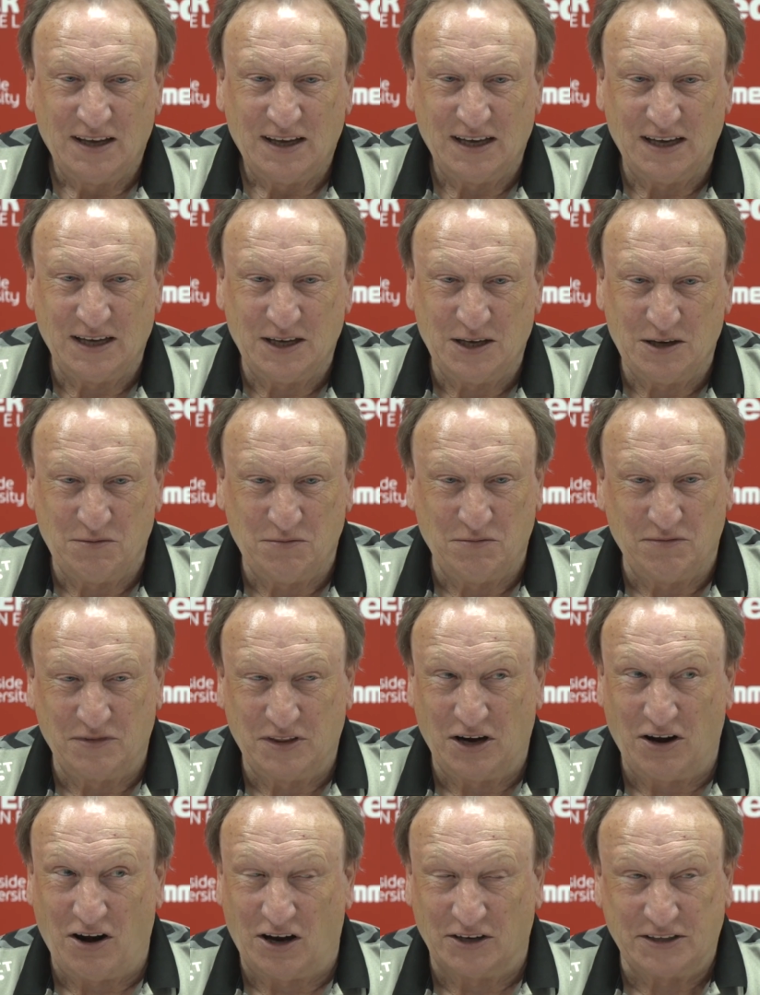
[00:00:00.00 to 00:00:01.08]

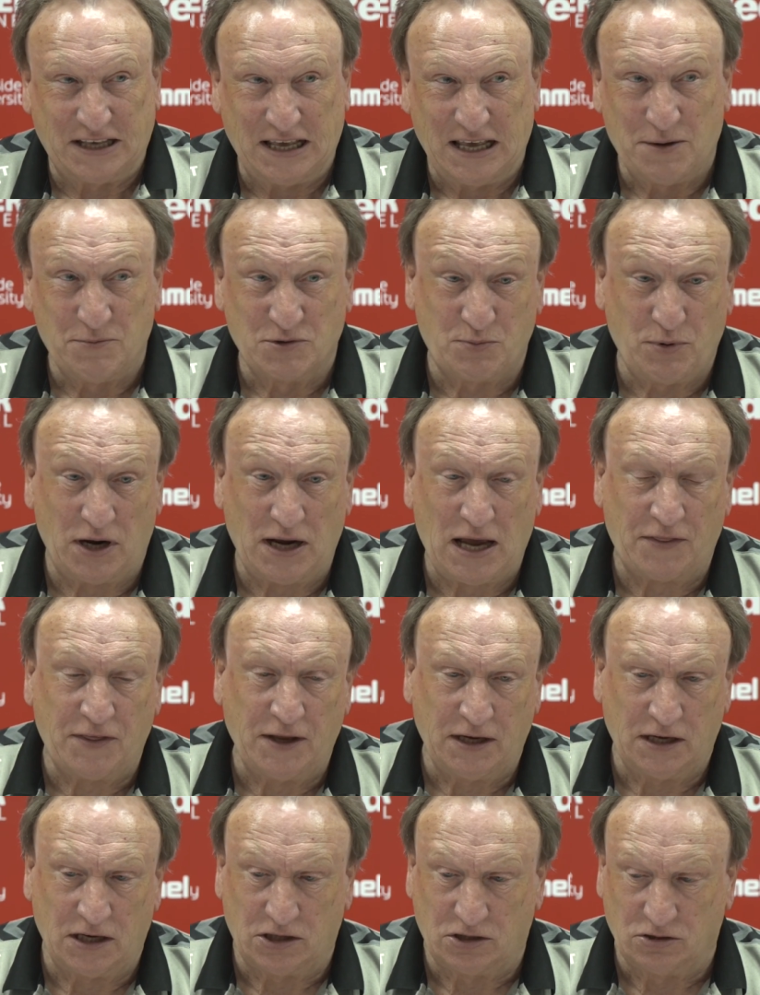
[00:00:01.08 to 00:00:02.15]
They're hard games, but I
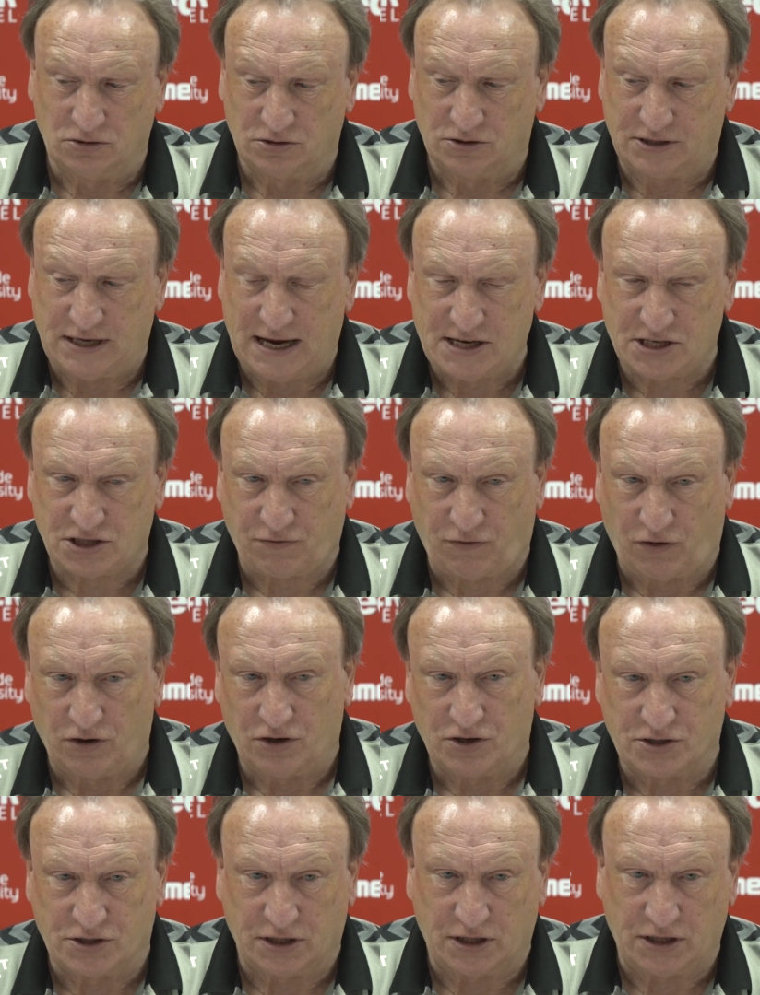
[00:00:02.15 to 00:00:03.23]
think they're good tests for
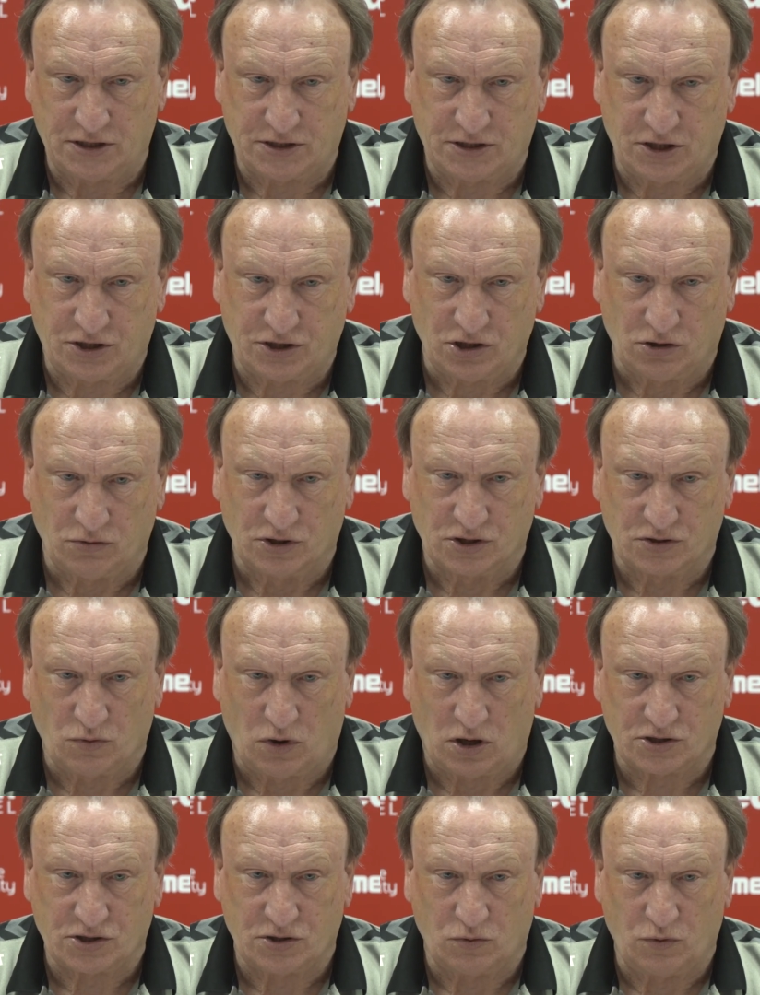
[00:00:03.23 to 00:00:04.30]
us, these, to show us
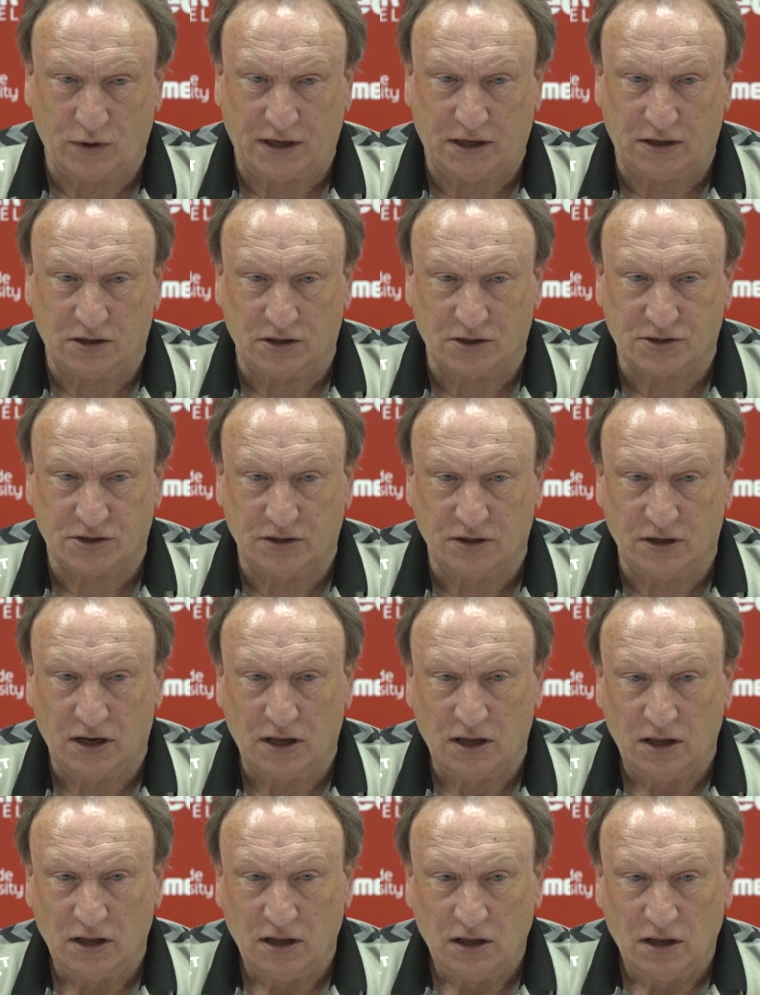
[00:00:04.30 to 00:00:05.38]
what's the weakness and
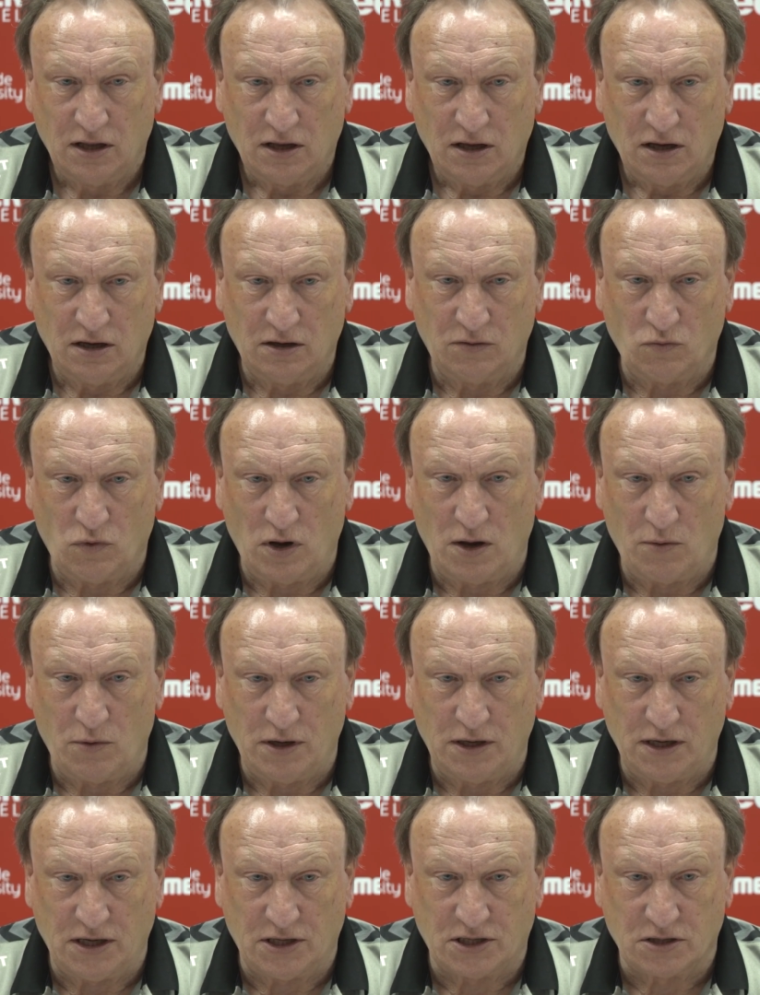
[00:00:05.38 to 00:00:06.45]
where we
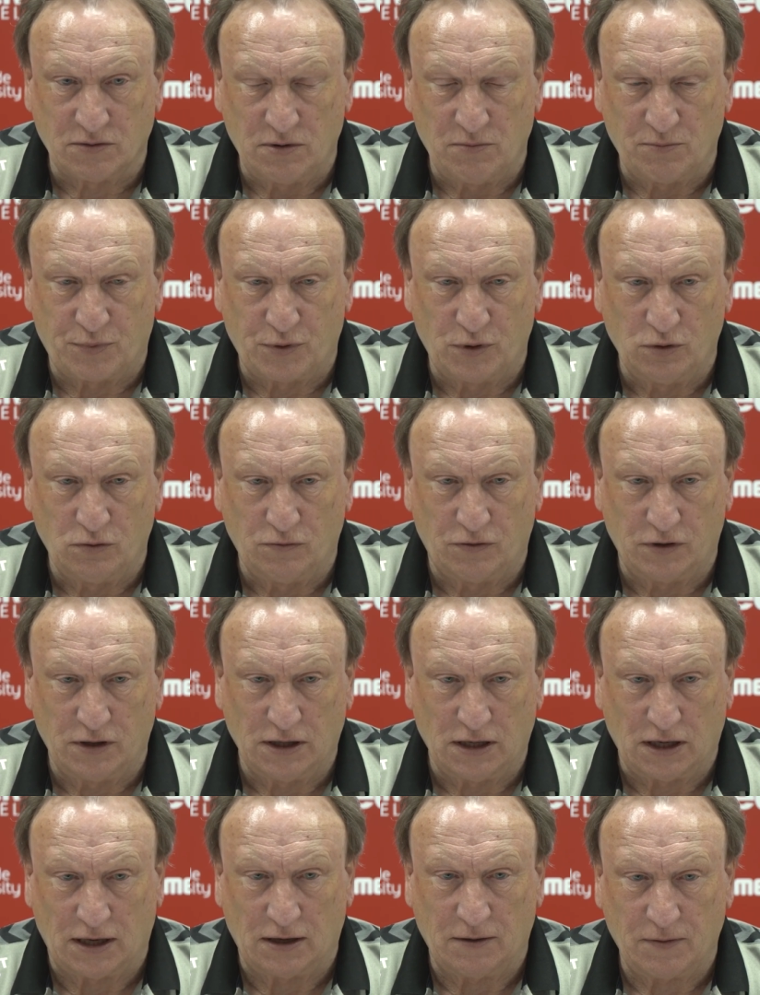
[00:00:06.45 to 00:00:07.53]
need to improve,
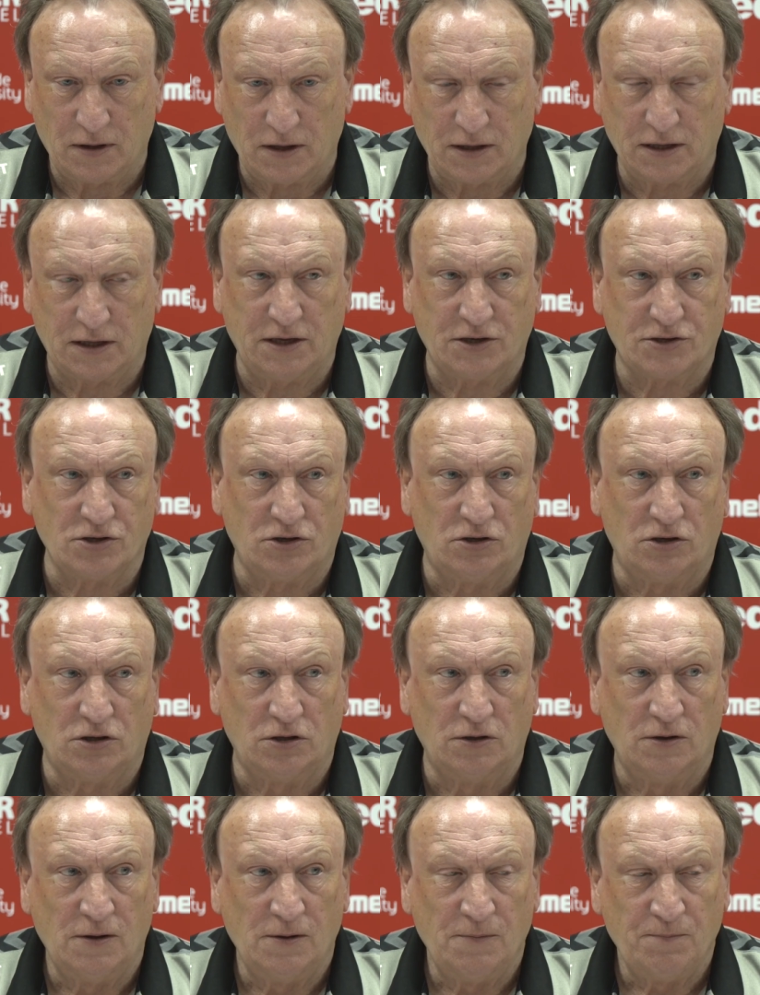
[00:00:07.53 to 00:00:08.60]
really. I think it's
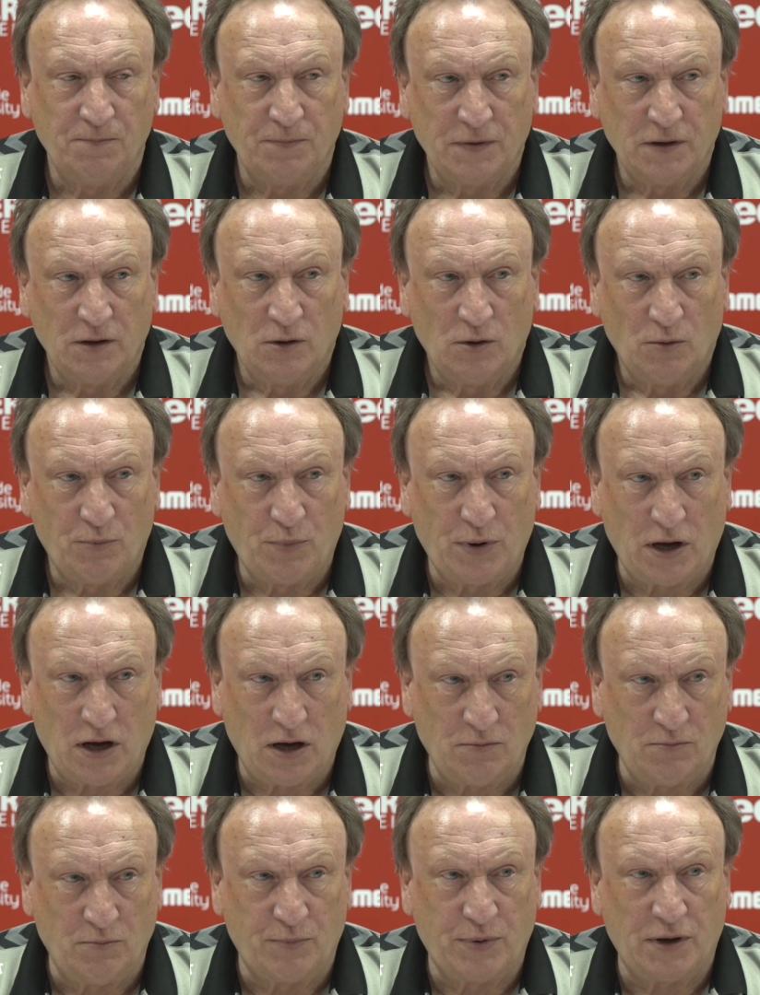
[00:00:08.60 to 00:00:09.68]
all
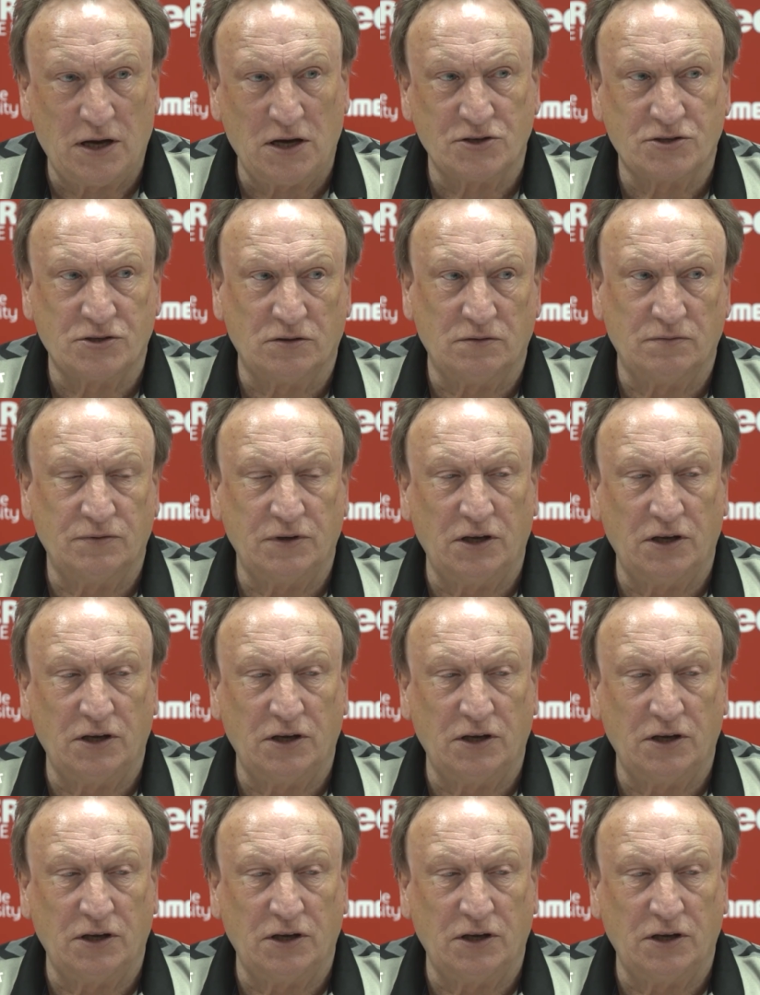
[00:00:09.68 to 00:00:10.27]
part and parcel.